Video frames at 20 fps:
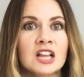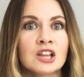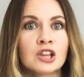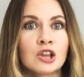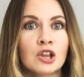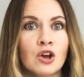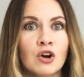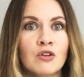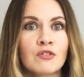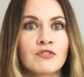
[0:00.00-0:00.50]

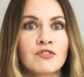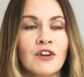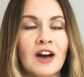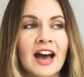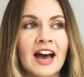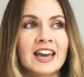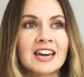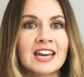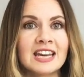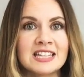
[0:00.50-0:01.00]
love
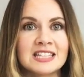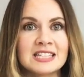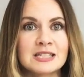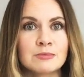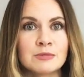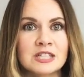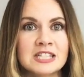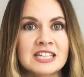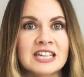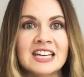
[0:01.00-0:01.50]
and
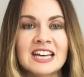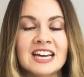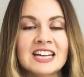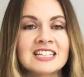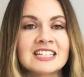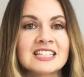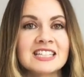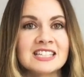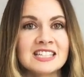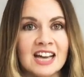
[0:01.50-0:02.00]
intimacy
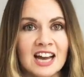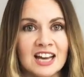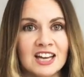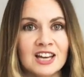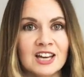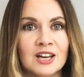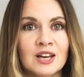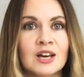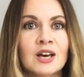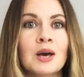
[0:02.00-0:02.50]
and
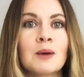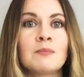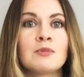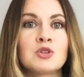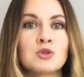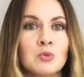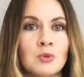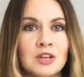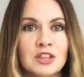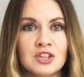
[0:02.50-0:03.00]
desire
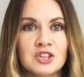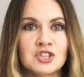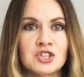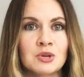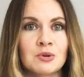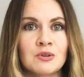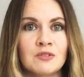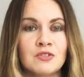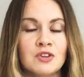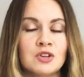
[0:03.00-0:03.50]
between the
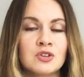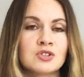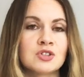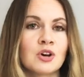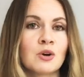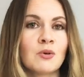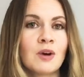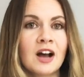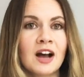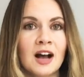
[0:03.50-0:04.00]
two of you.
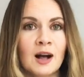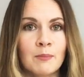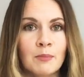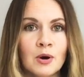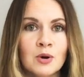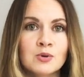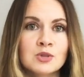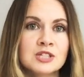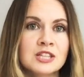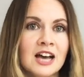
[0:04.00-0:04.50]
So I'll
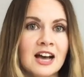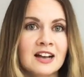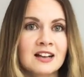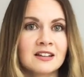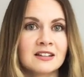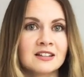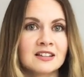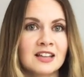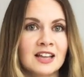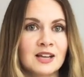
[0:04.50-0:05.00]
post that
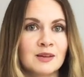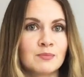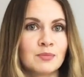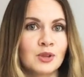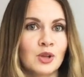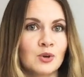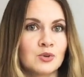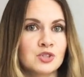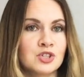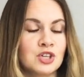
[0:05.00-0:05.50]
link
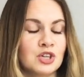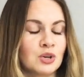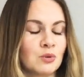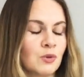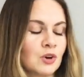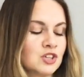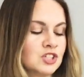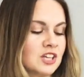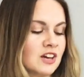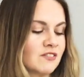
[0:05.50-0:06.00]
below so you
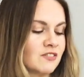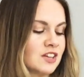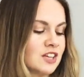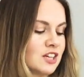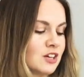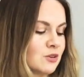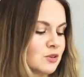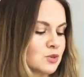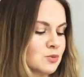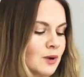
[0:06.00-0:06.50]
can watch that
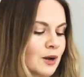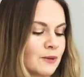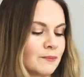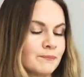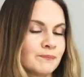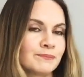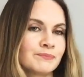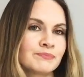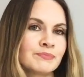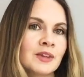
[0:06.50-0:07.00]
video as
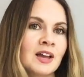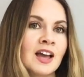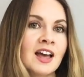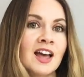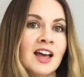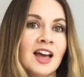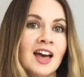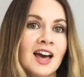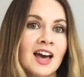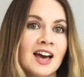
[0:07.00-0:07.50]
well.
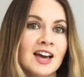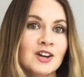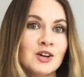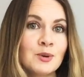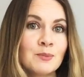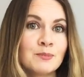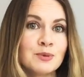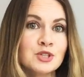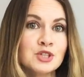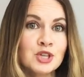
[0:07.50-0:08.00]

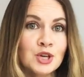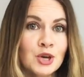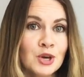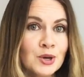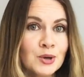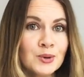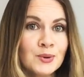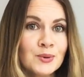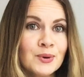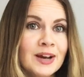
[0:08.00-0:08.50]
Number
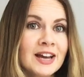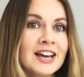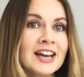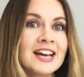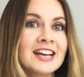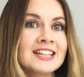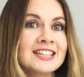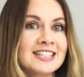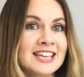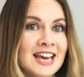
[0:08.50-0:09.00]
2
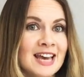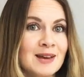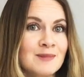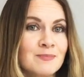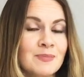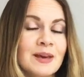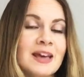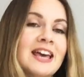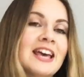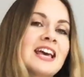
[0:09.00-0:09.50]

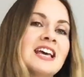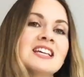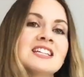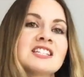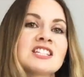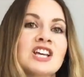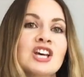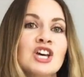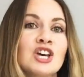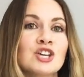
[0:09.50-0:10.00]
tip
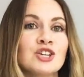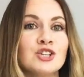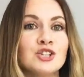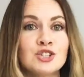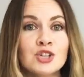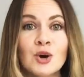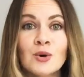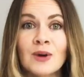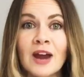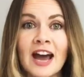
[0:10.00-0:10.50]
is, you
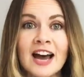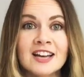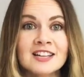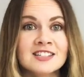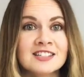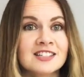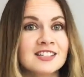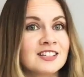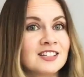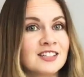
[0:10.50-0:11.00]
don't
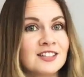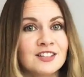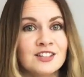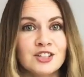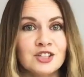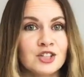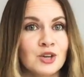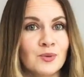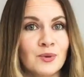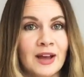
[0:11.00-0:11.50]
ask,
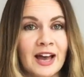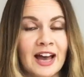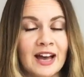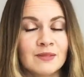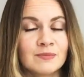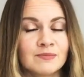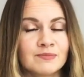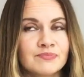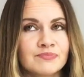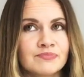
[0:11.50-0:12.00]
you don't get.